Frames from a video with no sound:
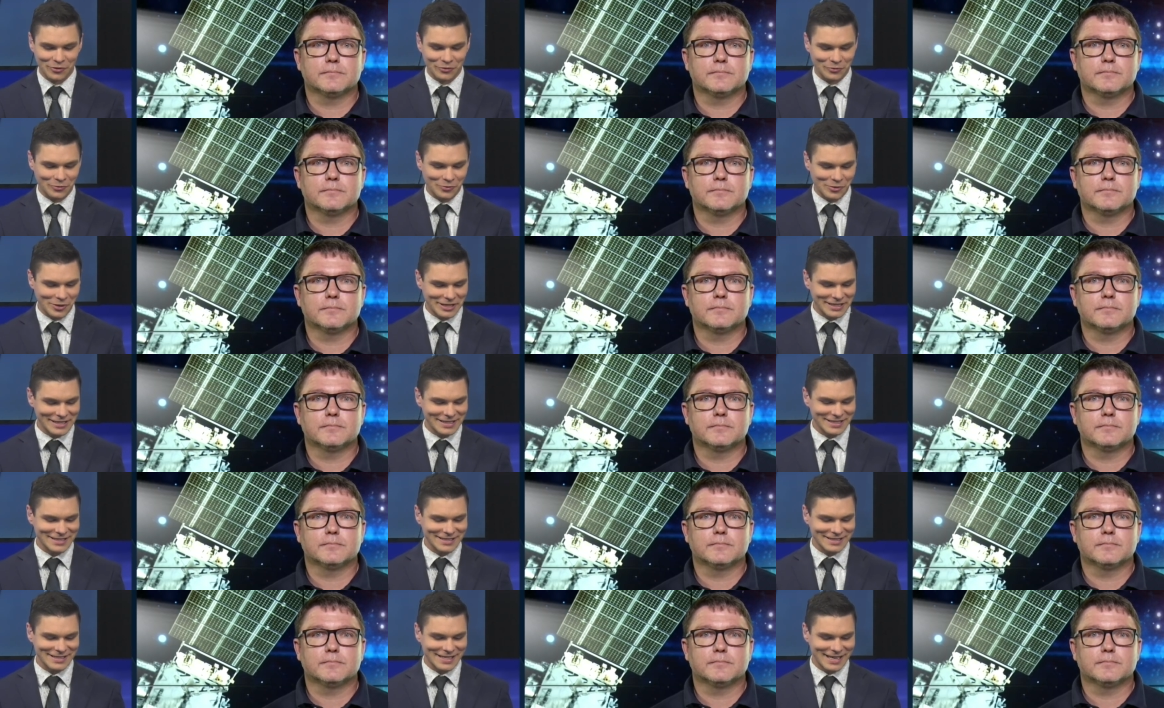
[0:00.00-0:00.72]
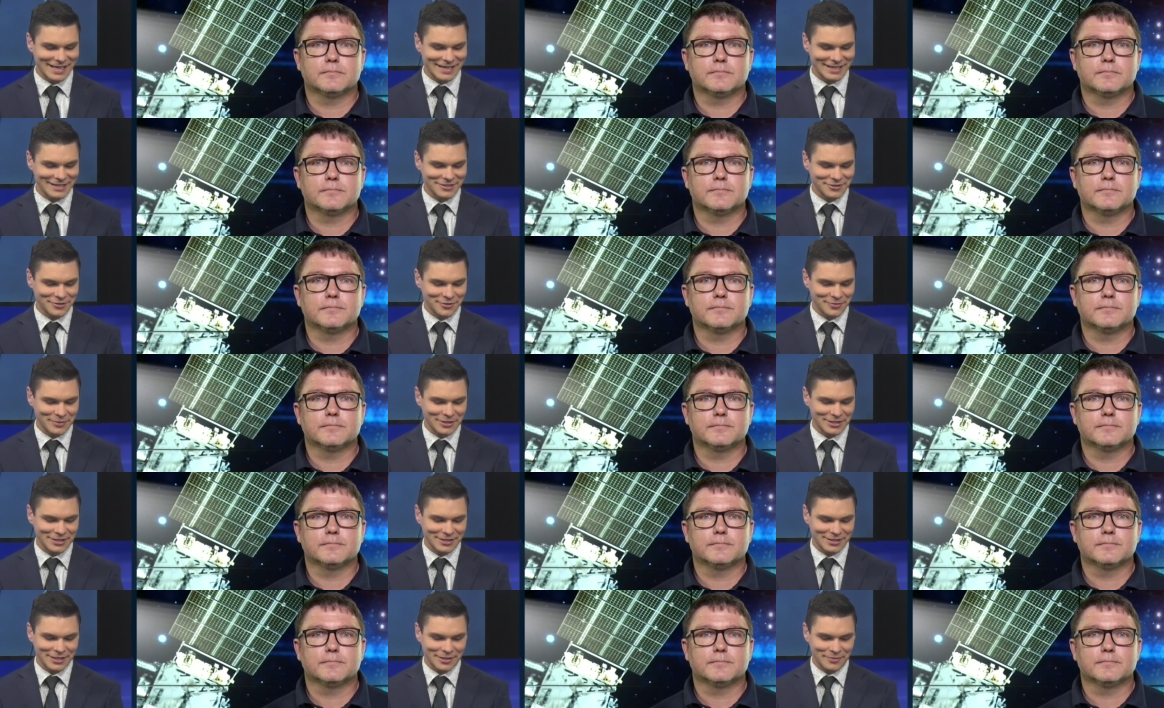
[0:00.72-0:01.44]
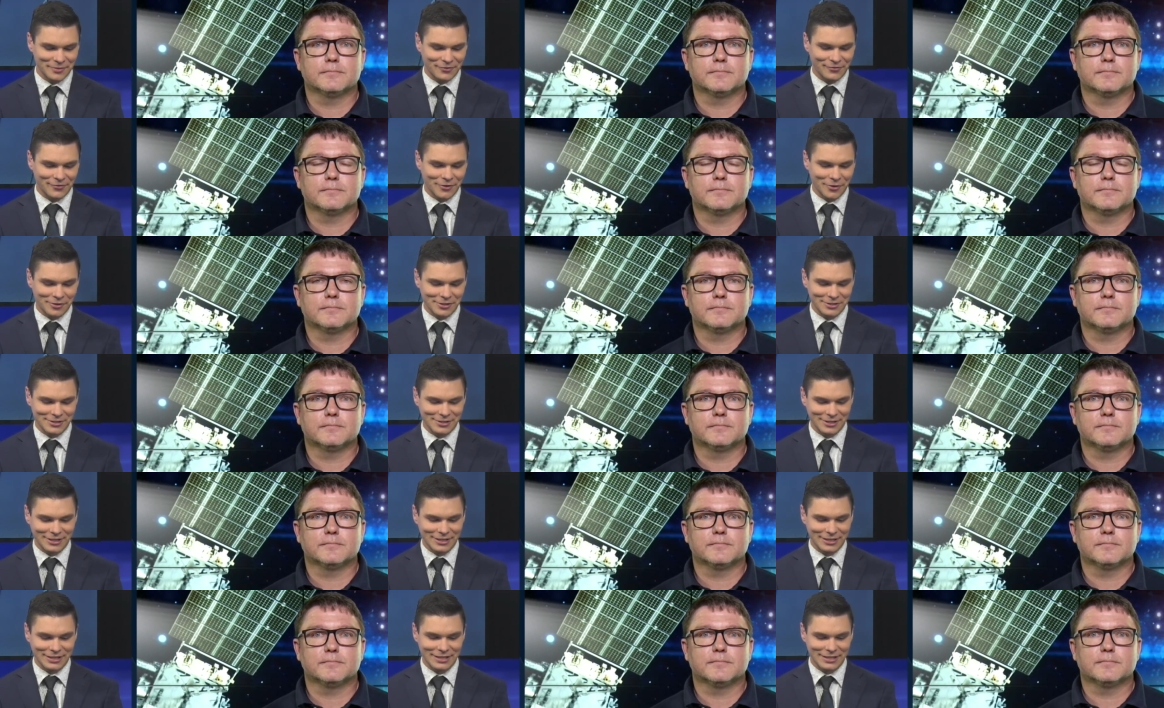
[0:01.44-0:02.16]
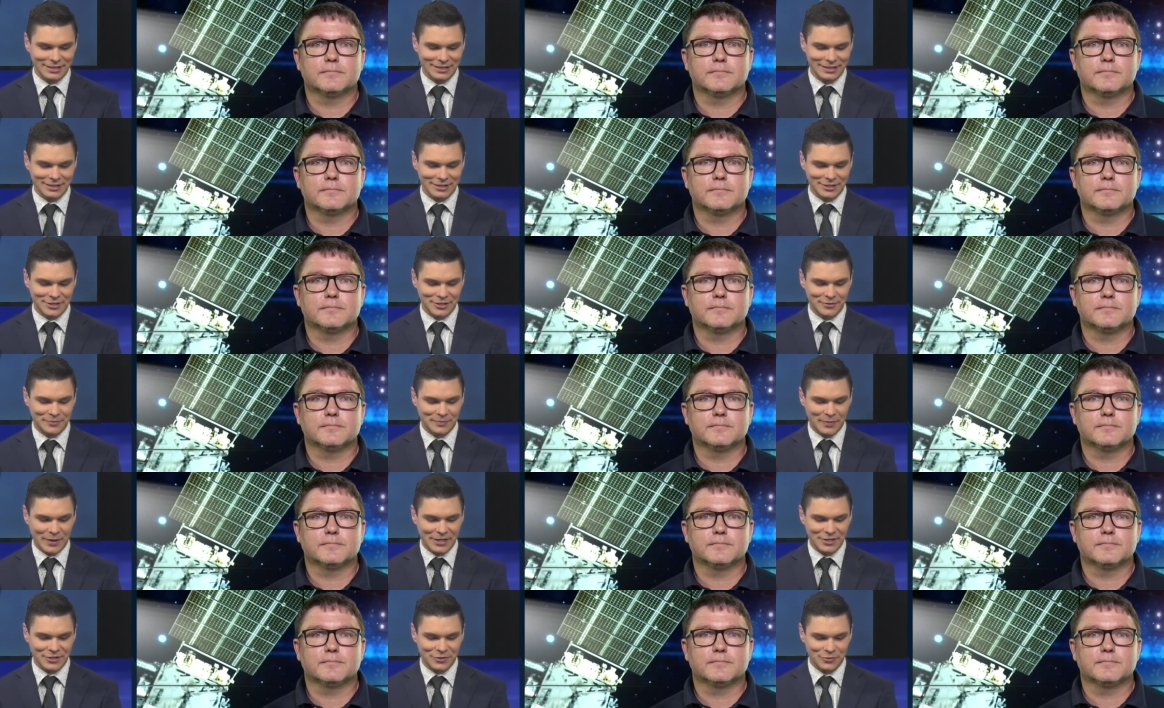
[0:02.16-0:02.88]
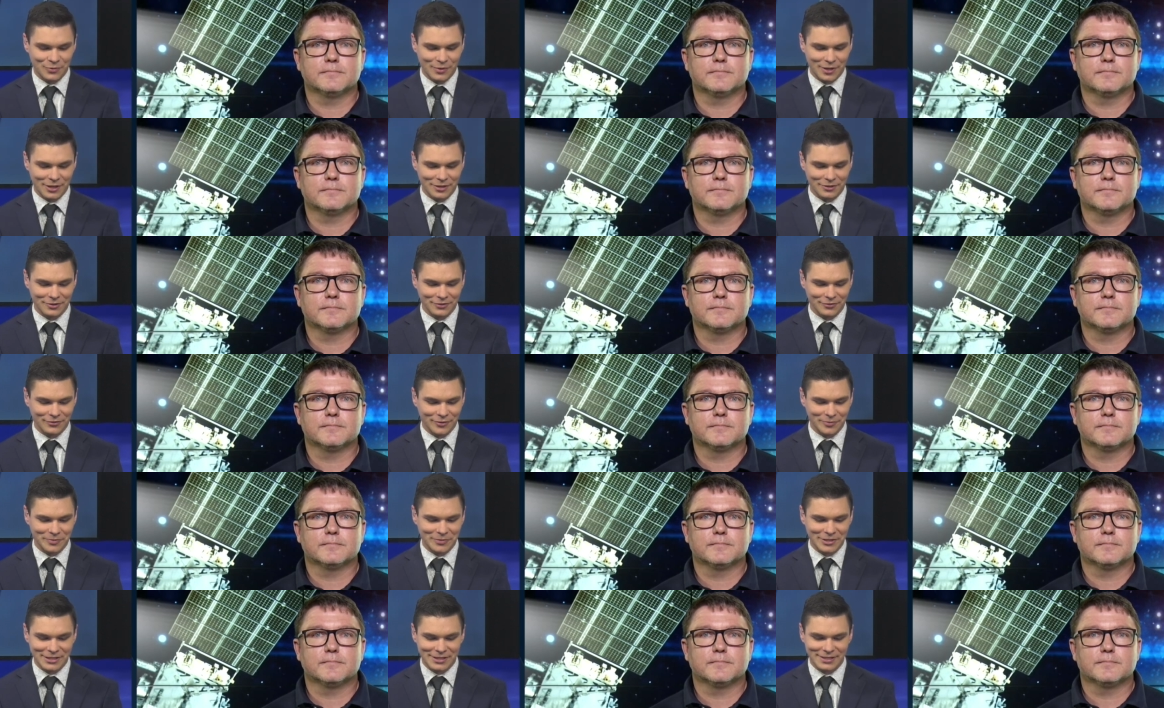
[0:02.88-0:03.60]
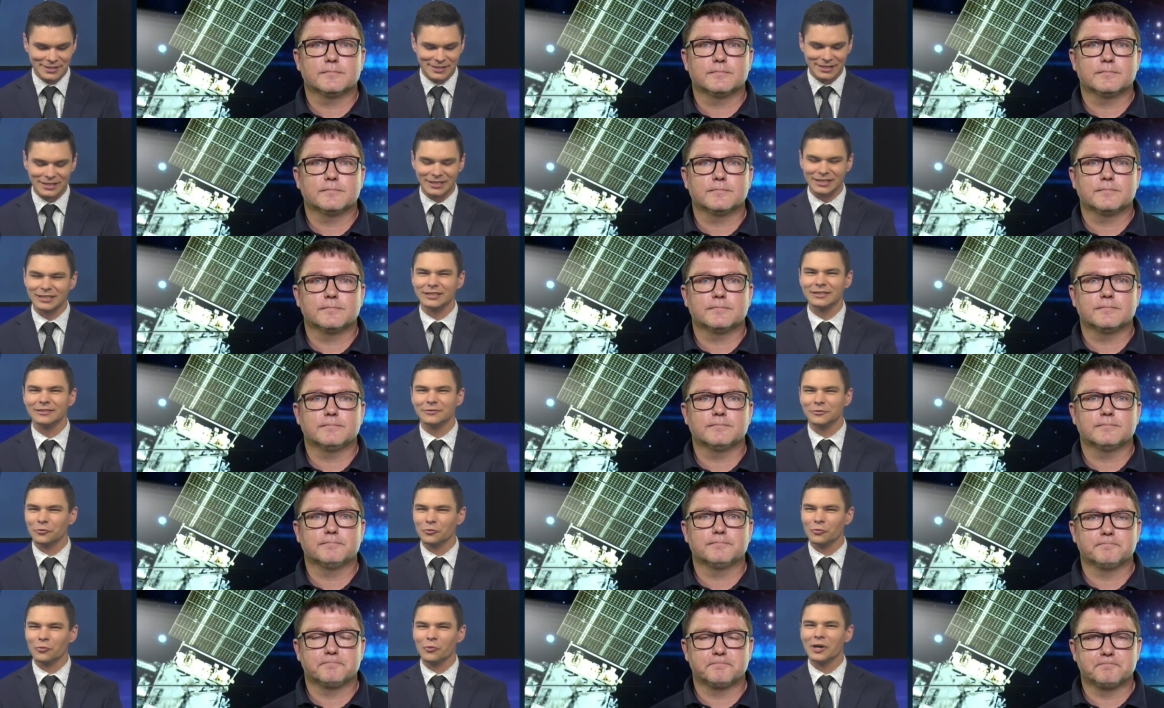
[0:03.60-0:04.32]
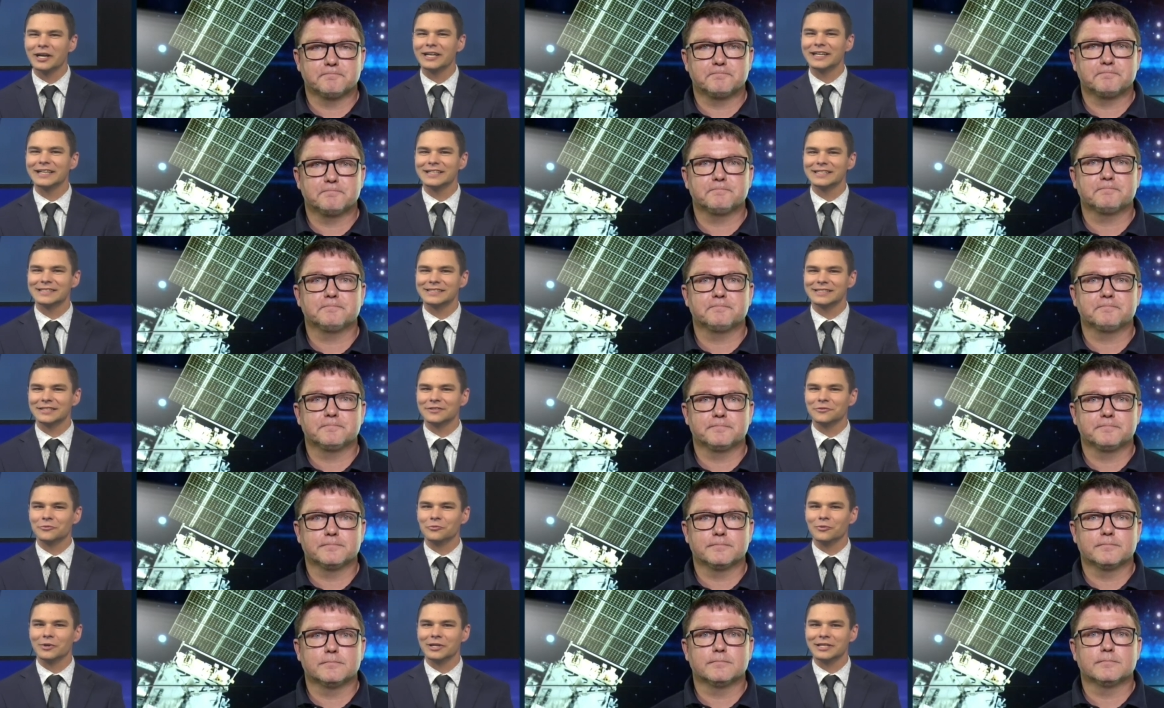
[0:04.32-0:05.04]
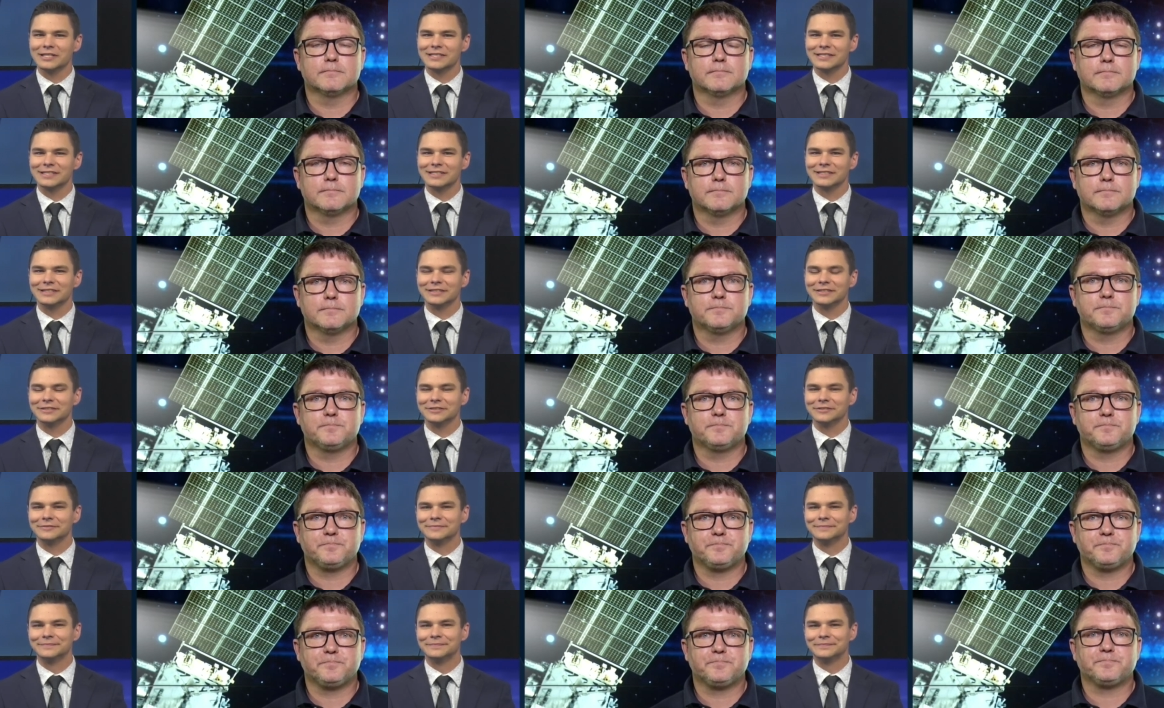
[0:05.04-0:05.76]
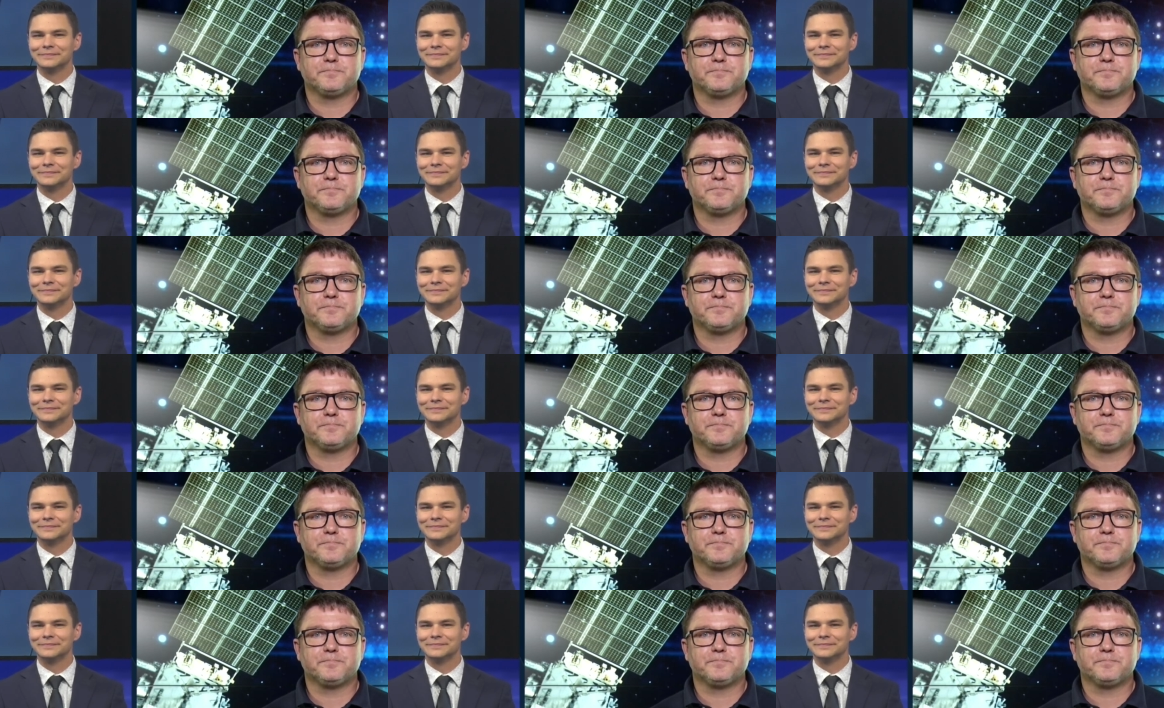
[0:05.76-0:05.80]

Speaker 1: What is that instrument? It's going to be focused on the space weather from the sun. What is it? What does it do?